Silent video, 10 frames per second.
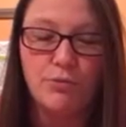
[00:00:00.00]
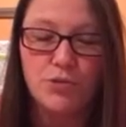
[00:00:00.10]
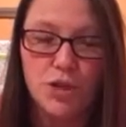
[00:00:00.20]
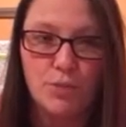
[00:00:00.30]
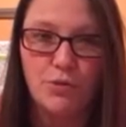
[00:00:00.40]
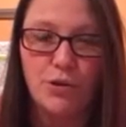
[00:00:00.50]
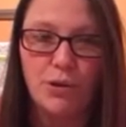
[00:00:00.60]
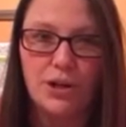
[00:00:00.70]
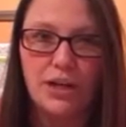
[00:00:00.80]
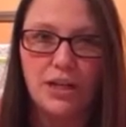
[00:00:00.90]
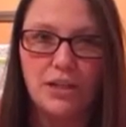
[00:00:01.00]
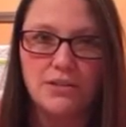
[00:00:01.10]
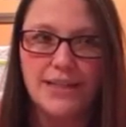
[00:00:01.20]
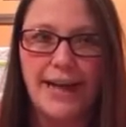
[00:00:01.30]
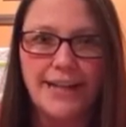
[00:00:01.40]
ship before party
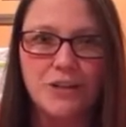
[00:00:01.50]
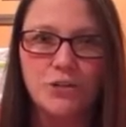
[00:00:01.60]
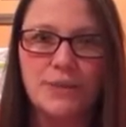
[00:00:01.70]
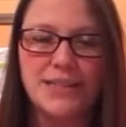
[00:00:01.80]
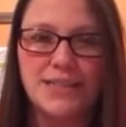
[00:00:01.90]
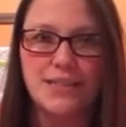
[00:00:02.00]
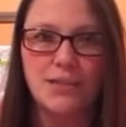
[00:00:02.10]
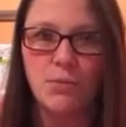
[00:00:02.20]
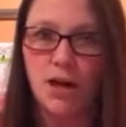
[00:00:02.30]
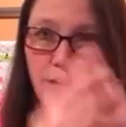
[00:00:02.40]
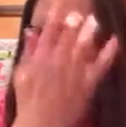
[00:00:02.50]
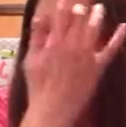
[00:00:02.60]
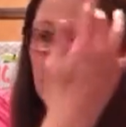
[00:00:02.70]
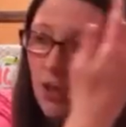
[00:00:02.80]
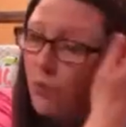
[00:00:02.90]
close, it kind of threw my system off,
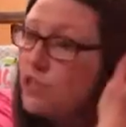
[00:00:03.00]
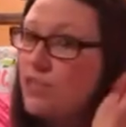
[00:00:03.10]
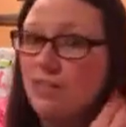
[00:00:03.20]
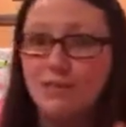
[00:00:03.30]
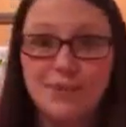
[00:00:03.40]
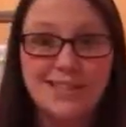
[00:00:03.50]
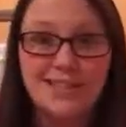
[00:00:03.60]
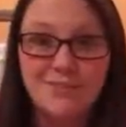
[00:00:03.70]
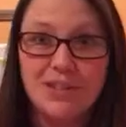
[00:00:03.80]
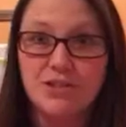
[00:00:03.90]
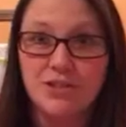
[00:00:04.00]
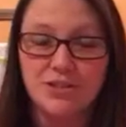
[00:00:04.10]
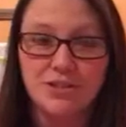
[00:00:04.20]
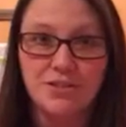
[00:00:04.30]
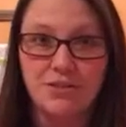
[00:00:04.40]
which is an amazing feature,
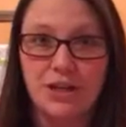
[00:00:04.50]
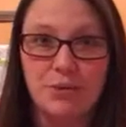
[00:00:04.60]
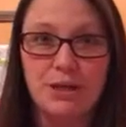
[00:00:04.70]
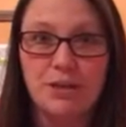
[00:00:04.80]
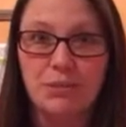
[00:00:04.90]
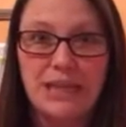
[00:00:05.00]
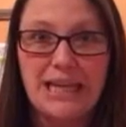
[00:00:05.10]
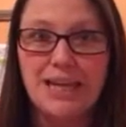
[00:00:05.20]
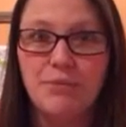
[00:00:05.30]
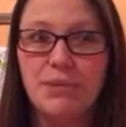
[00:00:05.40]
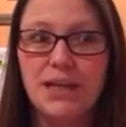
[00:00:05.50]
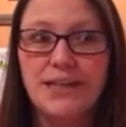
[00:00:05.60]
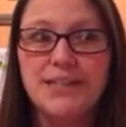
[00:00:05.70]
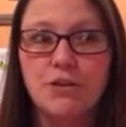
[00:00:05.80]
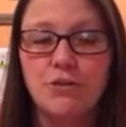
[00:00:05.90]
so don't hear me complaining, but
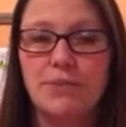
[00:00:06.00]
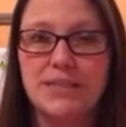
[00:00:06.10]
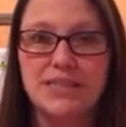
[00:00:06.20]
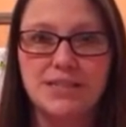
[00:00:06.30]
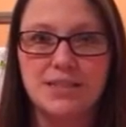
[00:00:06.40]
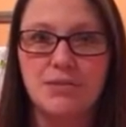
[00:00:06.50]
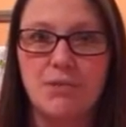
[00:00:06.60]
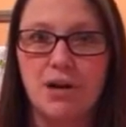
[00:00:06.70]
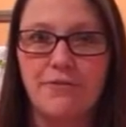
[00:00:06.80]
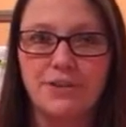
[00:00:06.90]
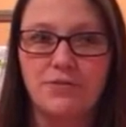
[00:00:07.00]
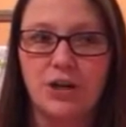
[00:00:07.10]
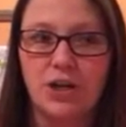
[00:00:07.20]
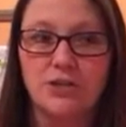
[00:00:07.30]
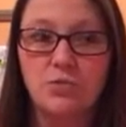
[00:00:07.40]
it did throw my system off as
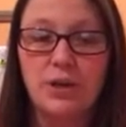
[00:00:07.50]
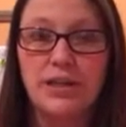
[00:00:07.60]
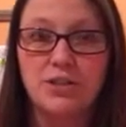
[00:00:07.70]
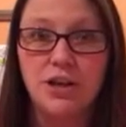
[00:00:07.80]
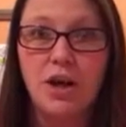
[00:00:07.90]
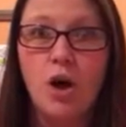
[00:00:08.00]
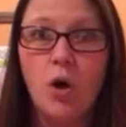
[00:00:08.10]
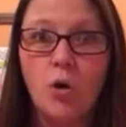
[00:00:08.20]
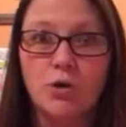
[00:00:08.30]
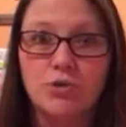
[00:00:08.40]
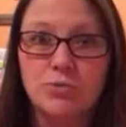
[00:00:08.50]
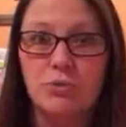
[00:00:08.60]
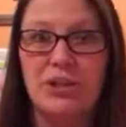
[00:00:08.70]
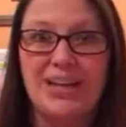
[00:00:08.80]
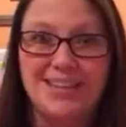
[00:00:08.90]
far as when orders were
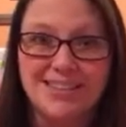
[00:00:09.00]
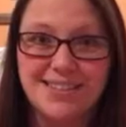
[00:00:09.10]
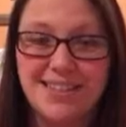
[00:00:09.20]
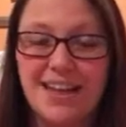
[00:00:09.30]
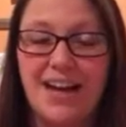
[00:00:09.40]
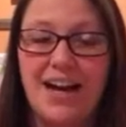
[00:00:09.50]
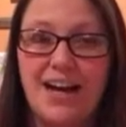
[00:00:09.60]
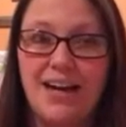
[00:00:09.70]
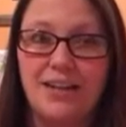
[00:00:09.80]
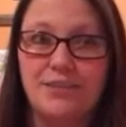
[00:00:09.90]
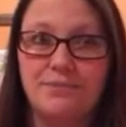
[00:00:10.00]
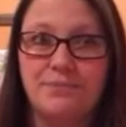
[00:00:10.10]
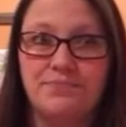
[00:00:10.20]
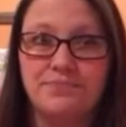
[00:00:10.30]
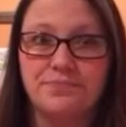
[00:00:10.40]
placed. And